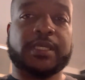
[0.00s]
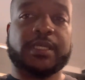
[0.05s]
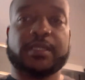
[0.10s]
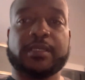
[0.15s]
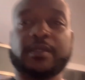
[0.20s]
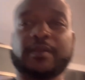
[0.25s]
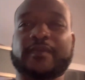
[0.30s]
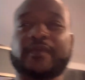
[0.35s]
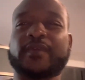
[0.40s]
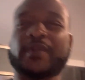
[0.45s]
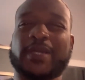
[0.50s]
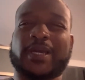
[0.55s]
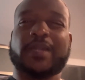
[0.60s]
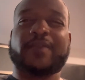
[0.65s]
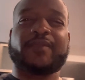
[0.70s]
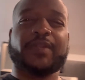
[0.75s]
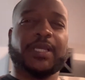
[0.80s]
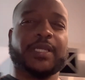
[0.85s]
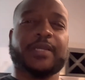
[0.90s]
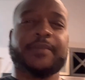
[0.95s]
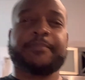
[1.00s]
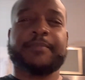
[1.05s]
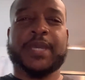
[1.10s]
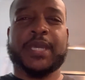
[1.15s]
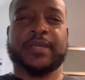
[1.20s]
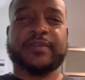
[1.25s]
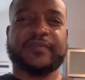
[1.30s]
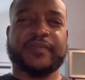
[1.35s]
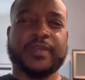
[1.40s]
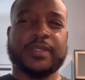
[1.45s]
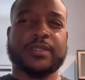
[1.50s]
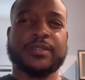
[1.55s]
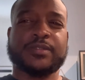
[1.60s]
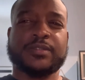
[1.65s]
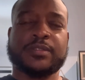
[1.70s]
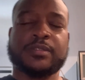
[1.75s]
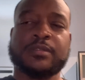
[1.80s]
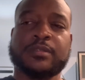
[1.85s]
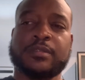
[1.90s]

of kind of like a matte finish.